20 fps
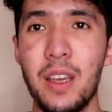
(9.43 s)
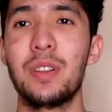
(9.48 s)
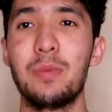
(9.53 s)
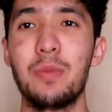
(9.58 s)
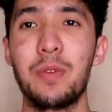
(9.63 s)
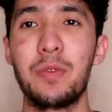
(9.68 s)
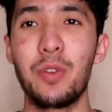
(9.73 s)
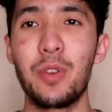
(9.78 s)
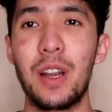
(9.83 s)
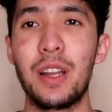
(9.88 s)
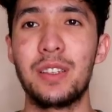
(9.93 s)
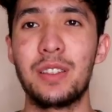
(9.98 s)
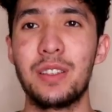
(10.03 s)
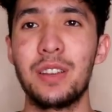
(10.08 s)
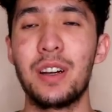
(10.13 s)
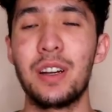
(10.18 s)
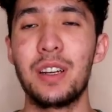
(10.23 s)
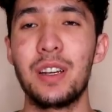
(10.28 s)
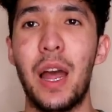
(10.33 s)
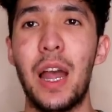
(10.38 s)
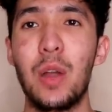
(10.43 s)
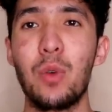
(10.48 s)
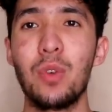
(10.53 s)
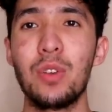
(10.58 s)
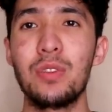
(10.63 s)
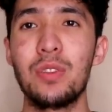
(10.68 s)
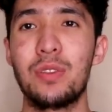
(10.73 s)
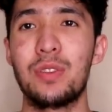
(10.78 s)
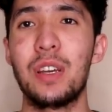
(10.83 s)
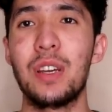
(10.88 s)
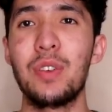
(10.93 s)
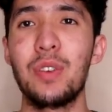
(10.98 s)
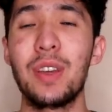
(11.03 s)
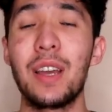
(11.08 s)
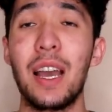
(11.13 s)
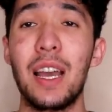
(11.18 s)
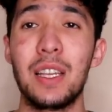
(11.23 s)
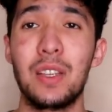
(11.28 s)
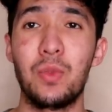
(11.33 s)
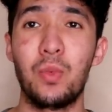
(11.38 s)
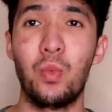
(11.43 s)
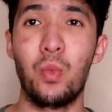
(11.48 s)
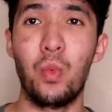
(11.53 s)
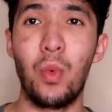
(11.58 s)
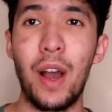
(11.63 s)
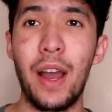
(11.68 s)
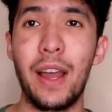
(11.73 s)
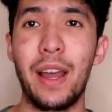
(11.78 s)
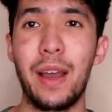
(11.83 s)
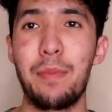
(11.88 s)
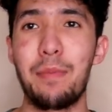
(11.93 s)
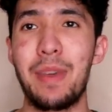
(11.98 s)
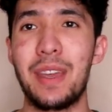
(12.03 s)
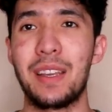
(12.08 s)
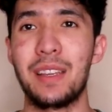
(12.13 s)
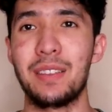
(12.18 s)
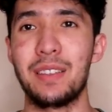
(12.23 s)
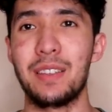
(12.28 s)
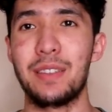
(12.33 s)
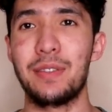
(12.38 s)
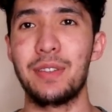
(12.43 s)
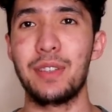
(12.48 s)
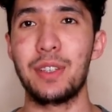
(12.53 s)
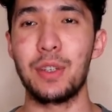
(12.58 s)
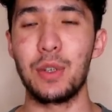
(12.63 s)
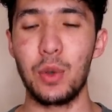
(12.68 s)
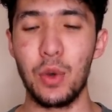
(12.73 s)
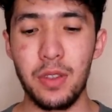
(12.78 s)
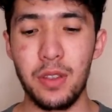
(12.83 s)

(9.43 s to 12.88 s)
Before I start, I want to tell you guys why I'm making this video.